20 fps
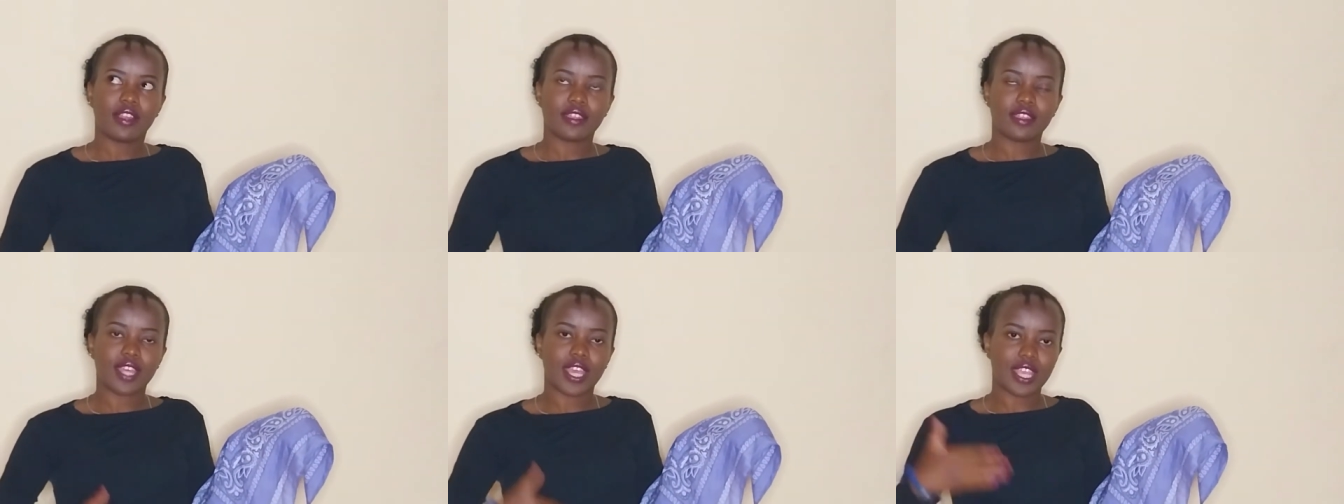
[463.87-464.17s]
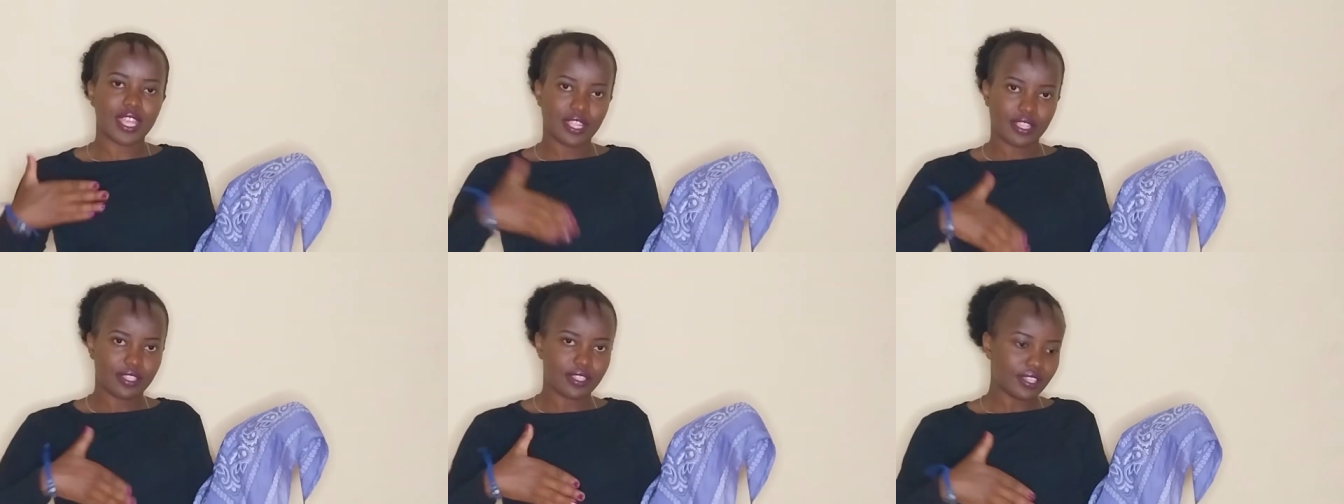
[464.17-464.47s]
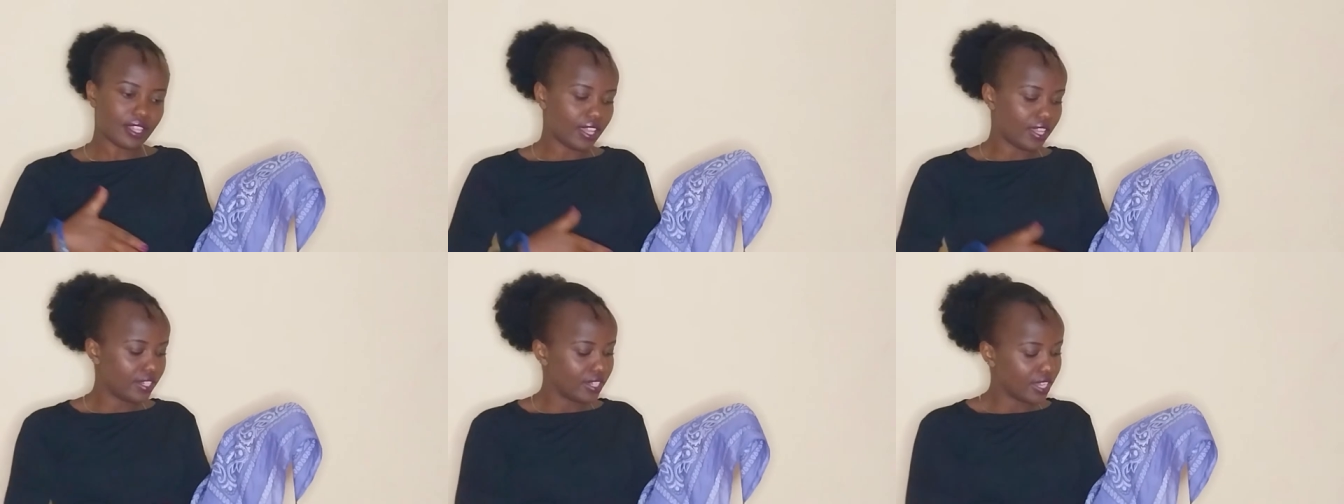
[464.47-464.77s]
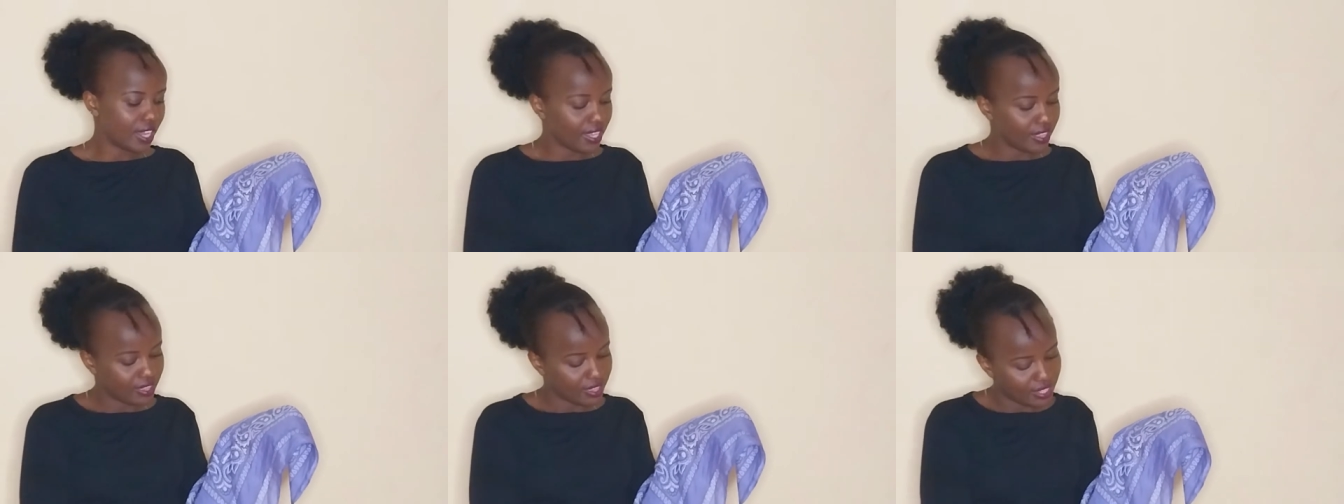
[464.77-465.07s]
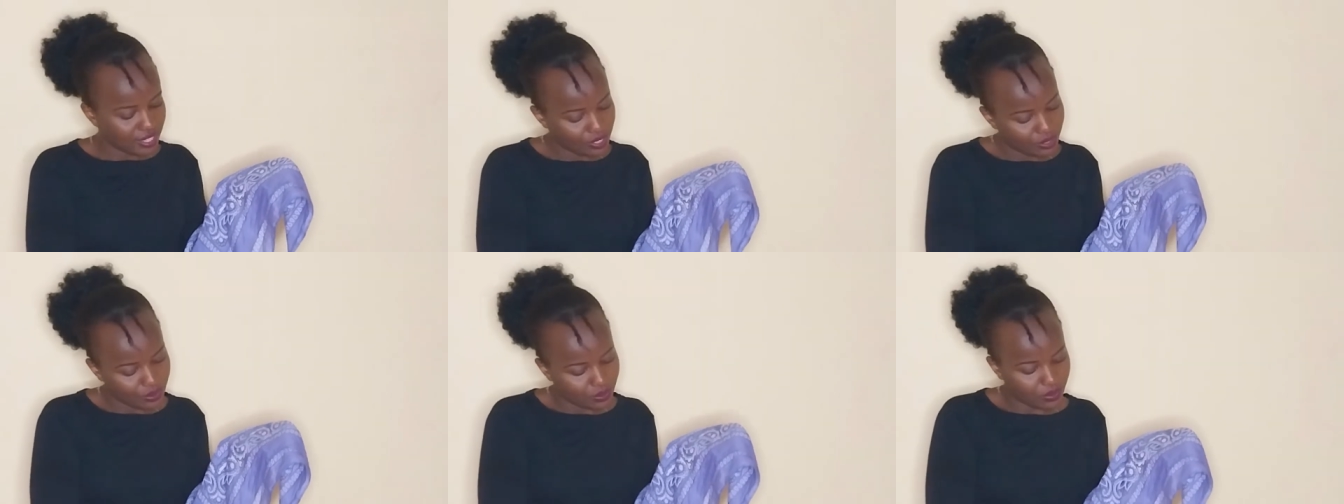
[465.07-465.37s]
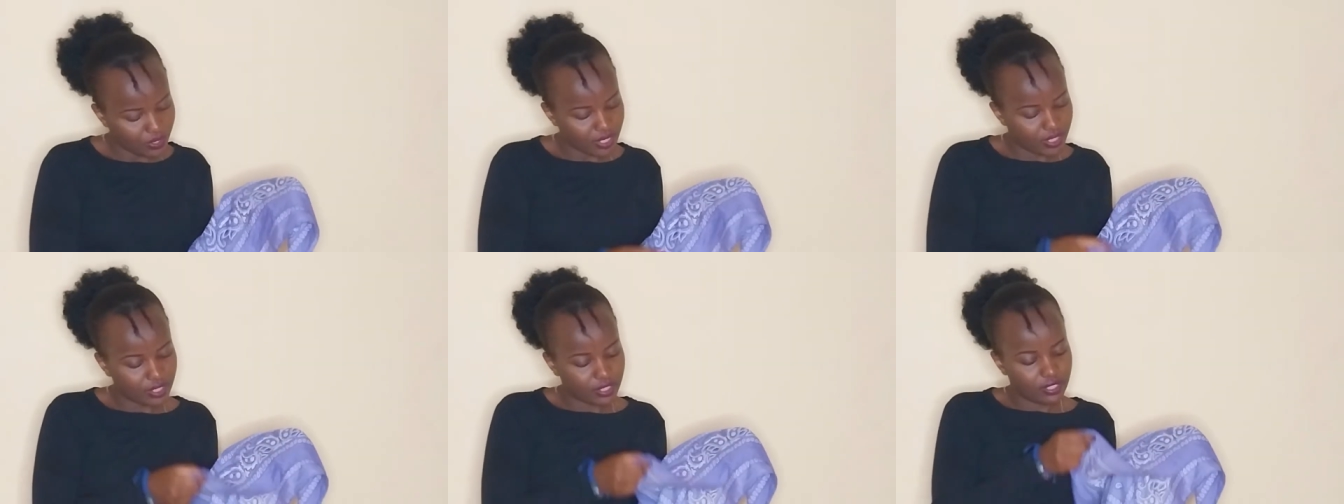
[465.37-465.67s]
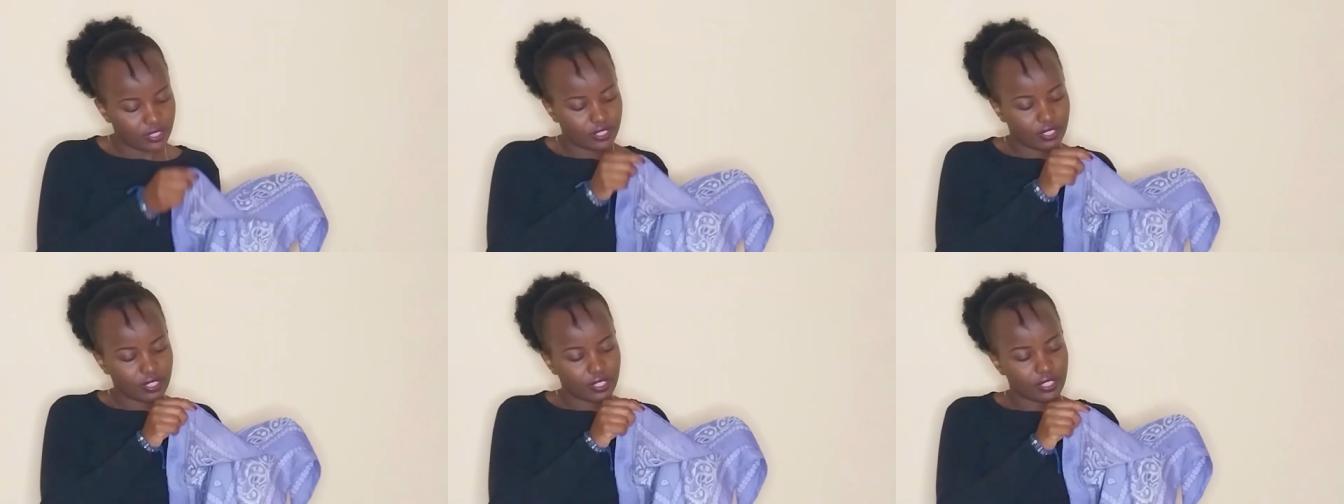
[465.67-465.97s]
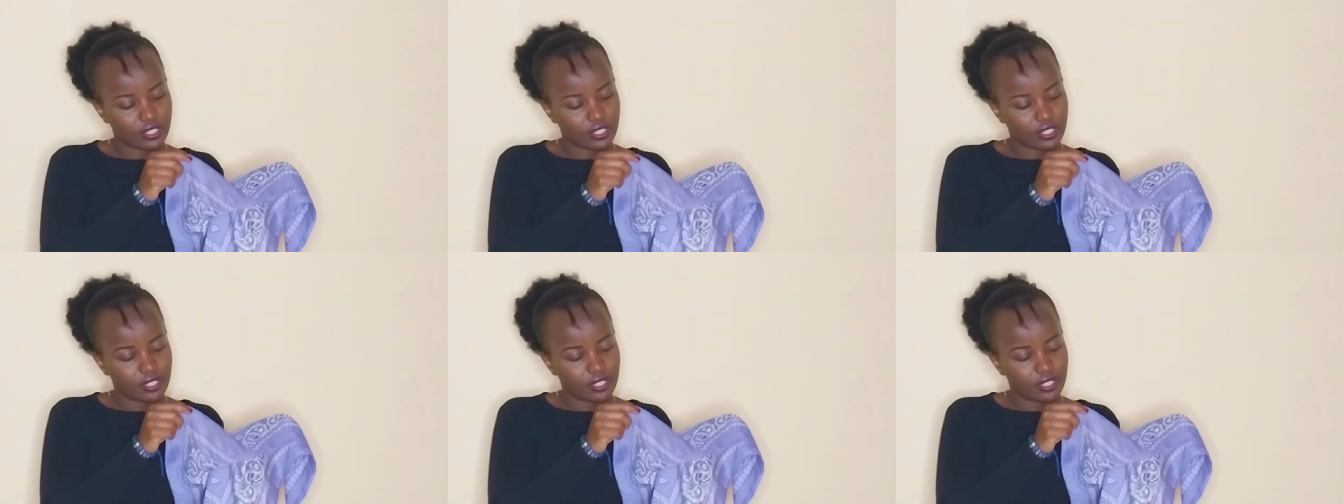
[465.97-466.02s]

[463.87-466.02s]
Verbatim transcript: the inside and this one,